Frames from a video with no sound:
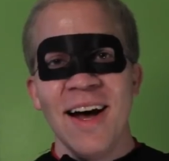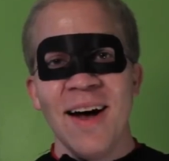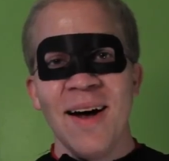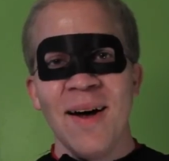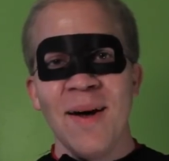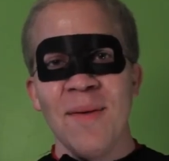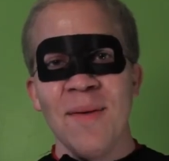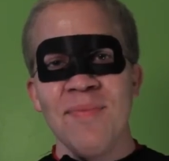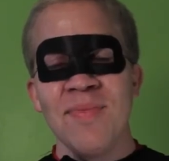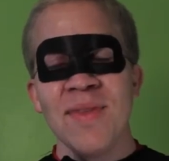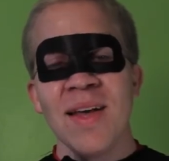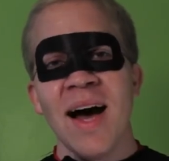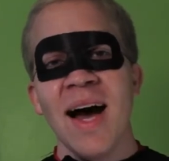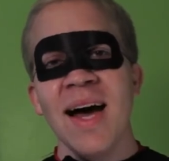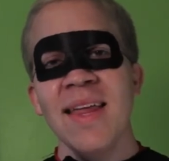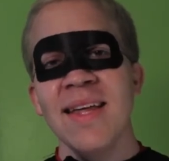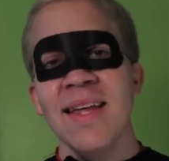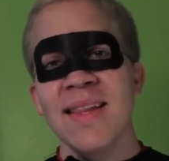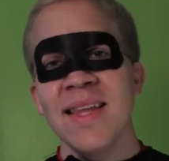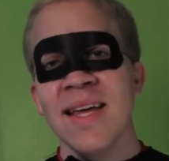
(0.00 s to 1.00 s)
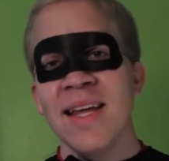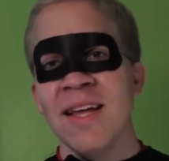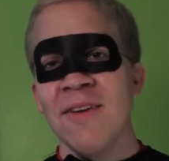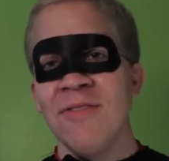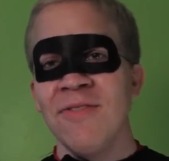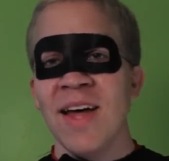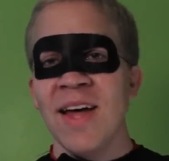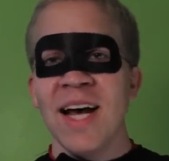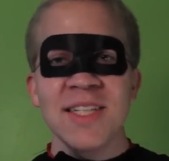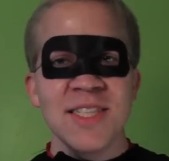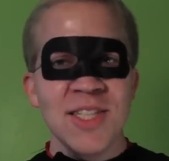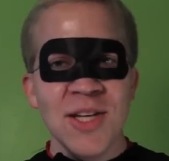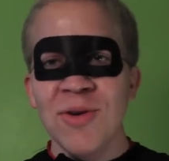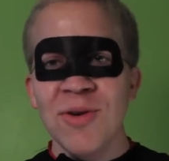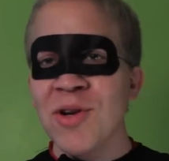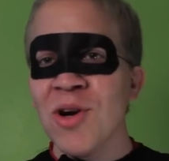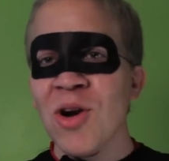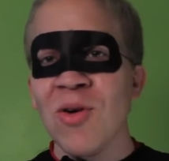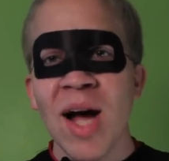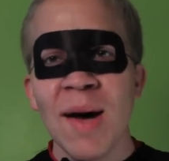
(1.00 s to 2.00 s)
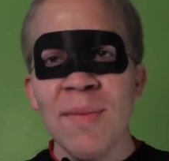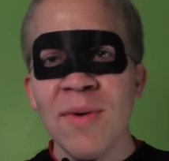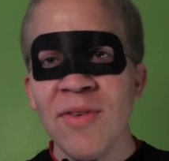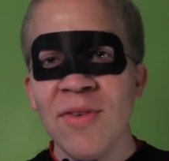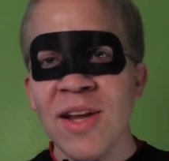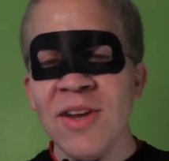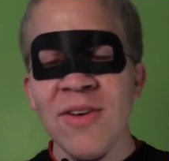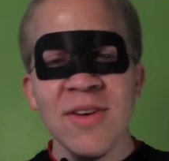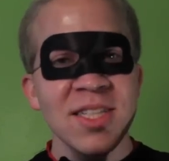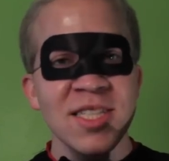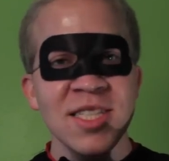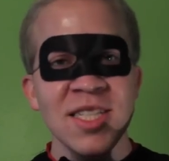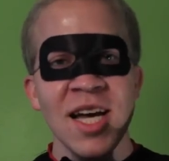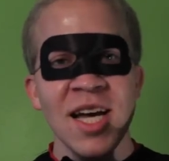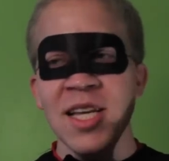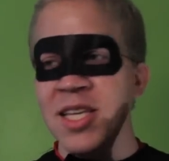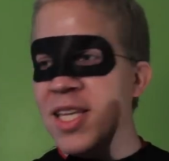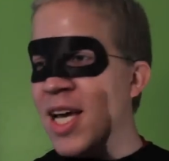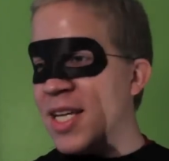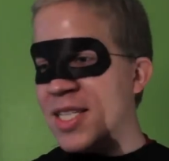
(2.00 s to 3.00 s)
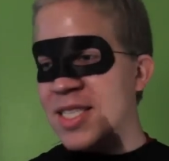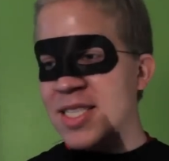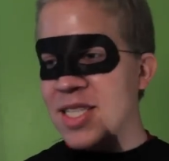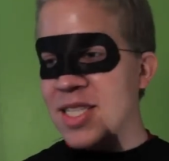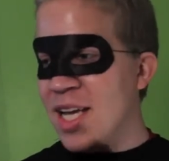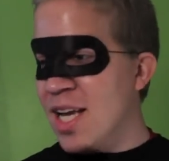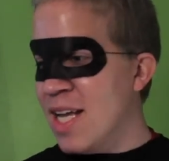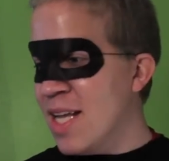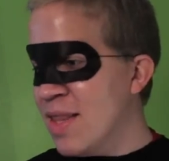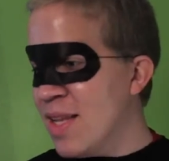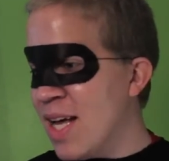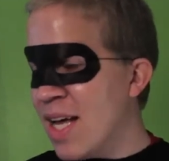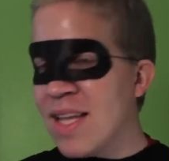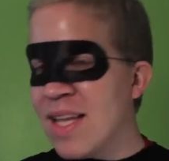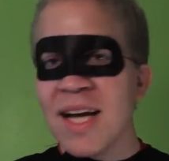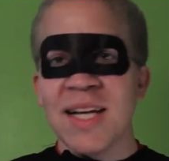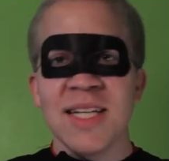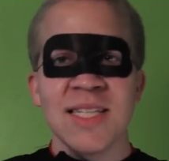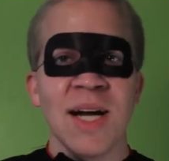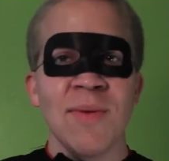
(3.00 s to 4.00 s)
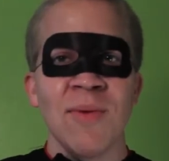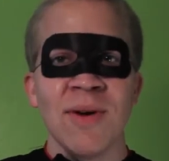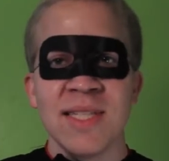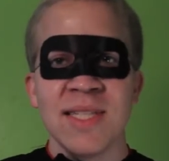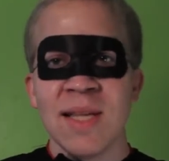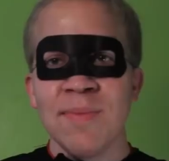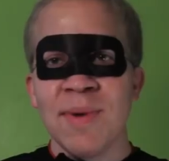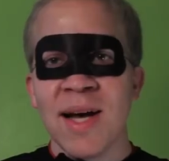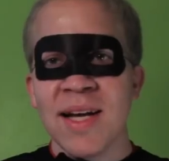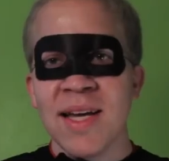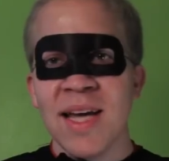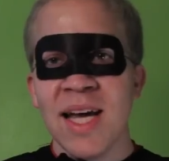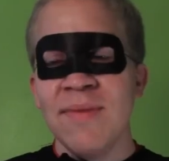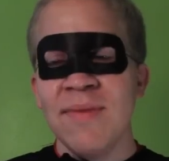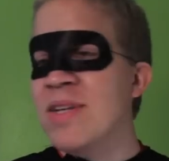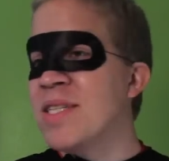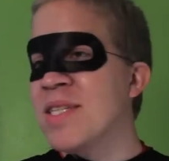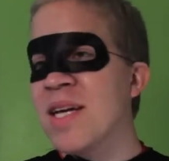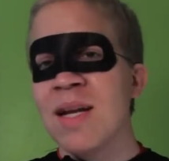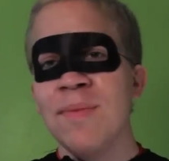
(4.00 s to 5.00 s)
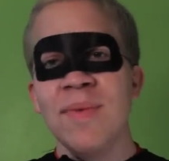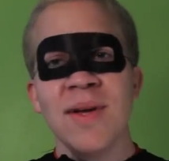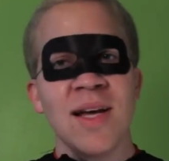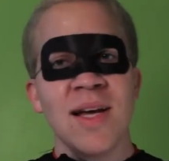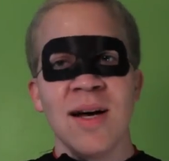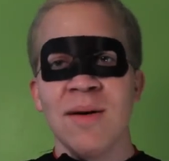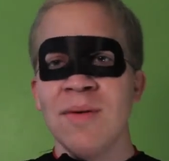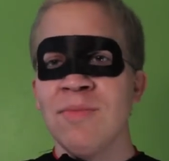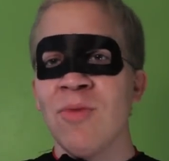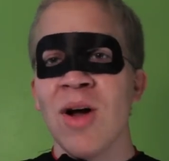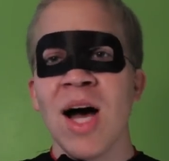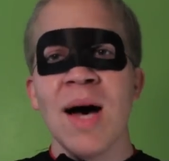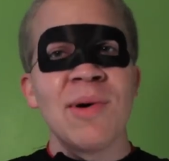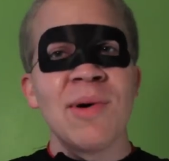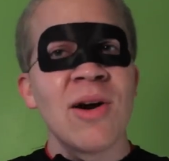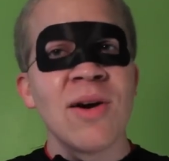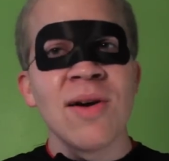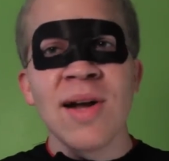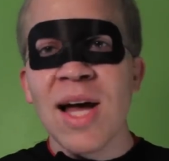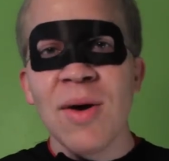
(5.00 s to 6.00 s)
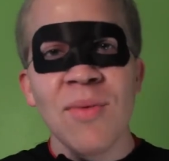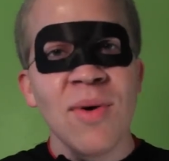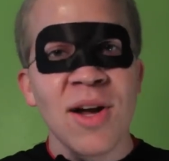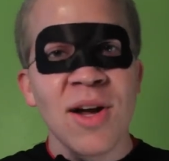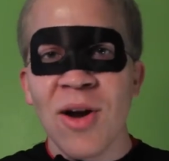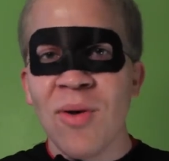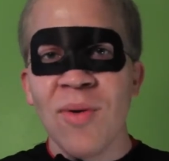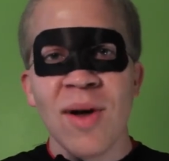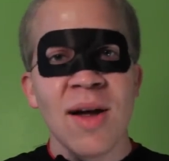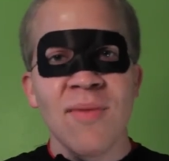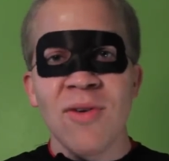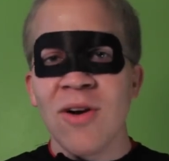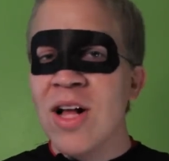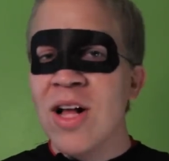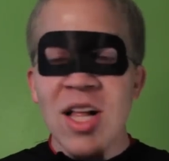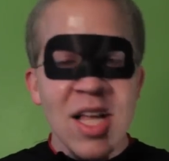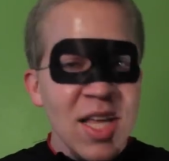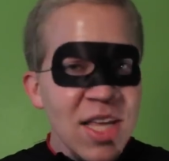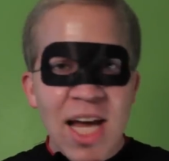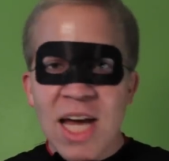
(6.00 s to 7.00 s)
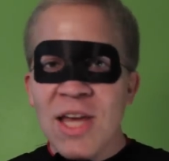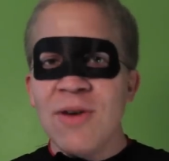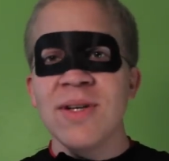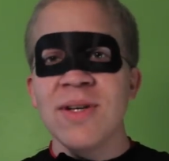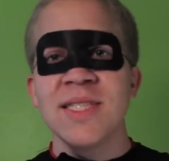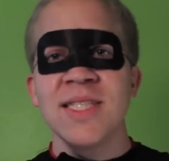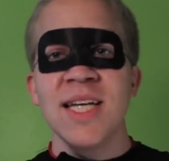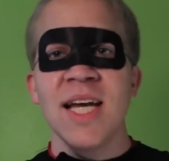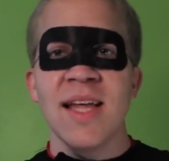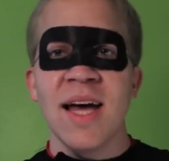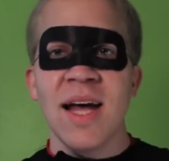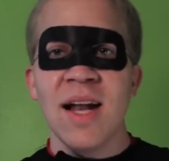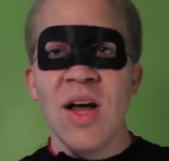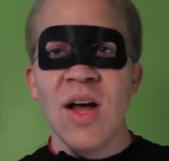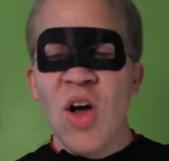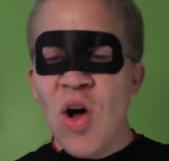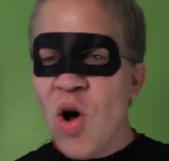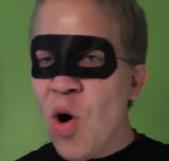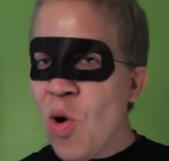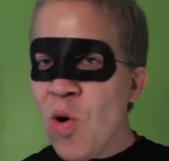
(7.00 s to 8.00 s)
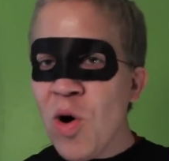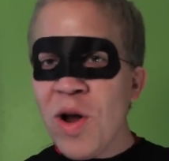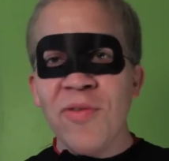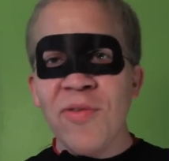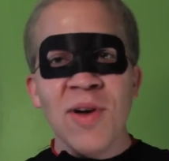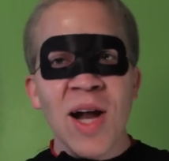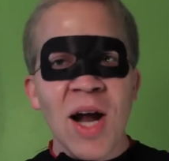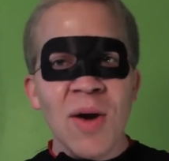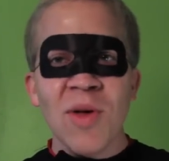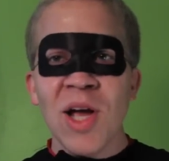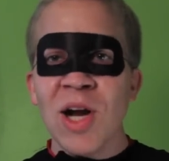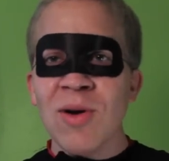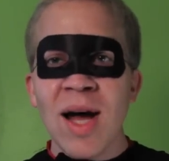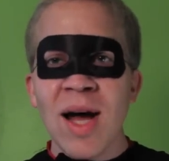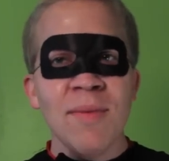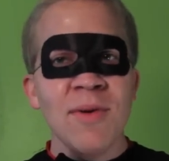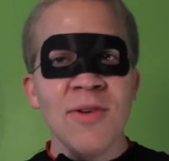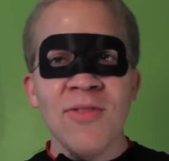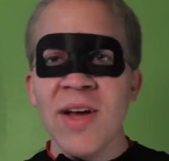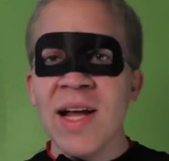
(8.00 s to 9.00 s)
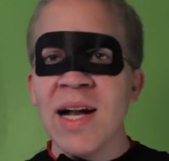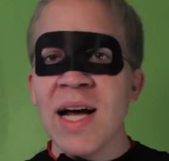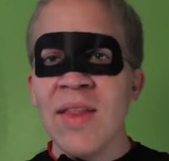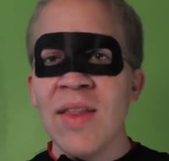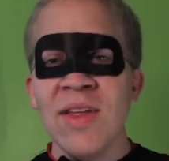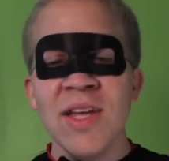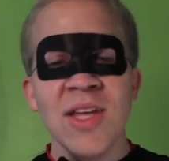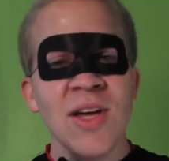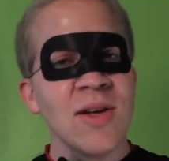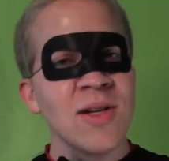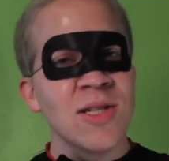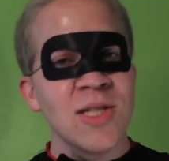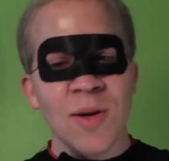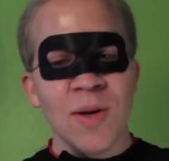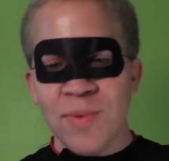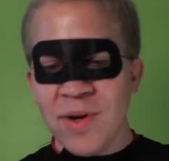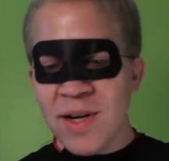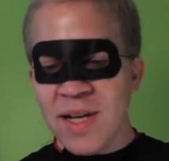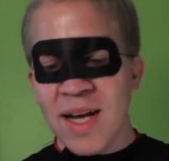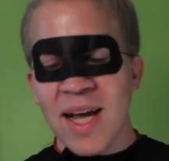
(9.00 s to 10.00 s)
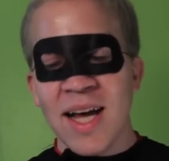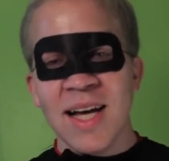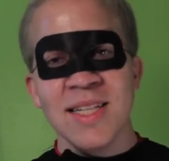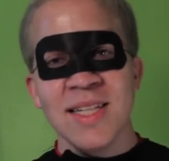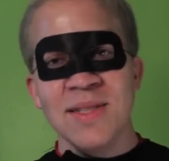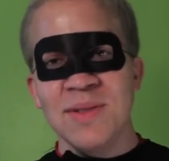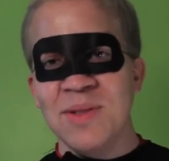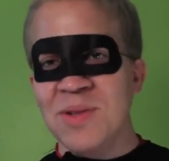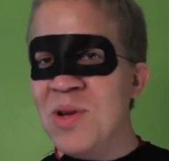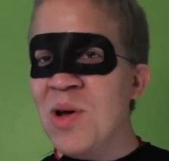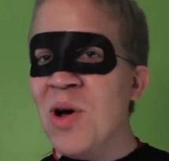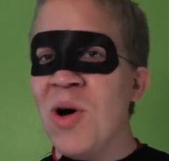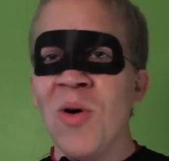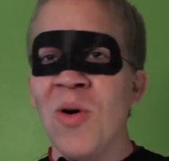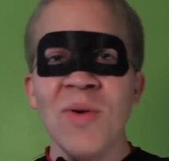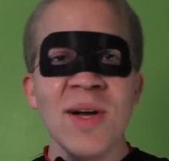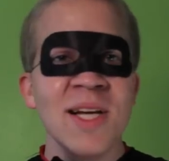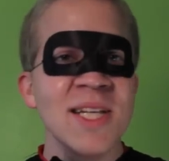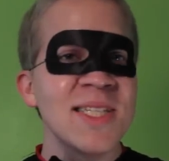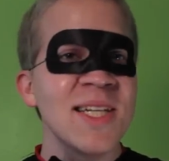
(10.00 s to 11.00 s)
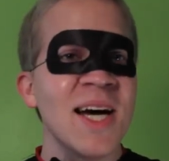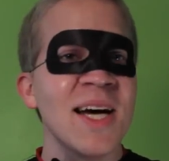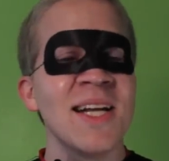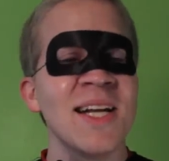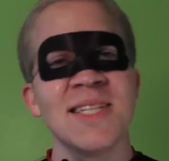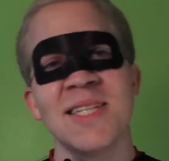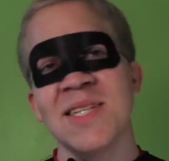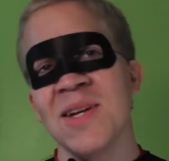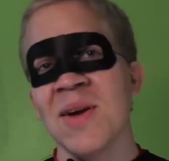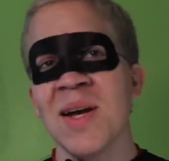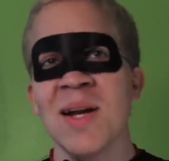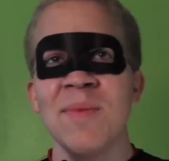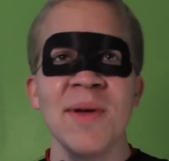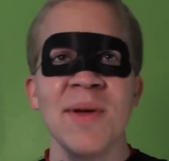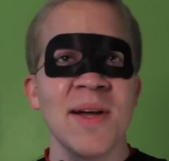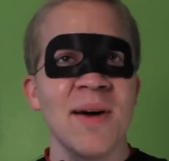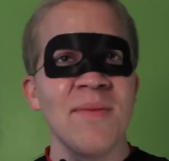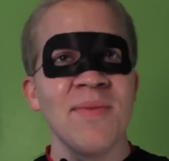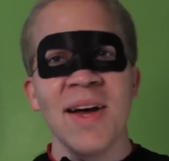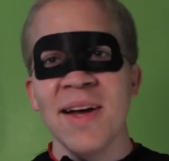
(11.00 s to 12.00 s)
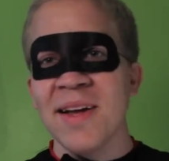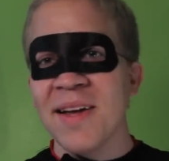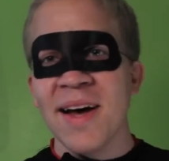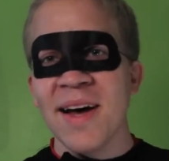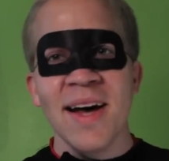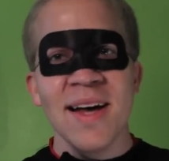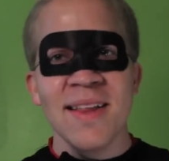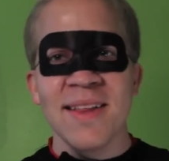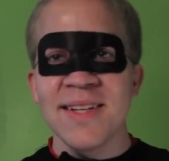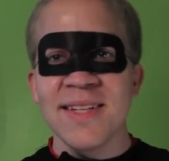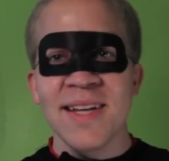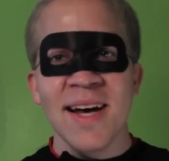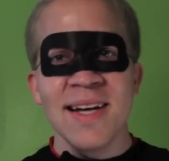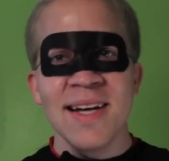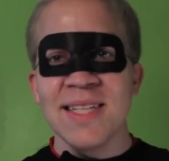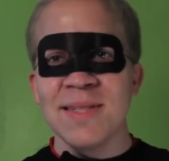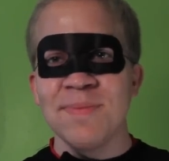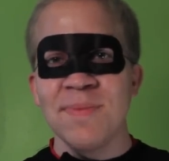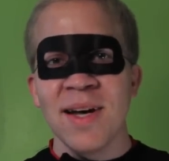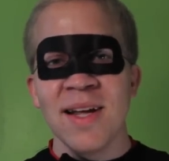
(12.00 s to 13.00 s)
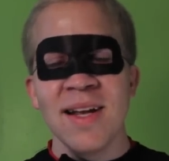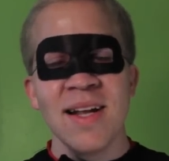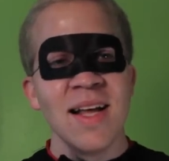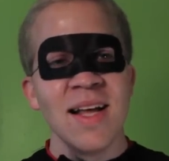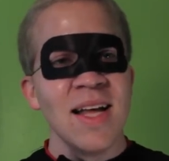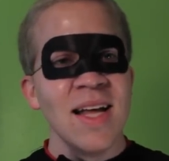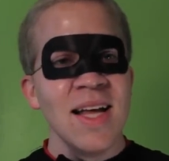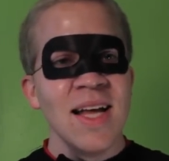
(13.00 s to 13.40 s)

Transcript: I think that if that's you and you're a Robin fan, you can say, yes, and that last shot where he's in the Batcave, he's going to become Robin or Nightwing or whatever. Yeah, you can say that. Or if you're not really a Robin fan, I think you can interpret it as, no, he's not necessarily going to become that guy in the tights, but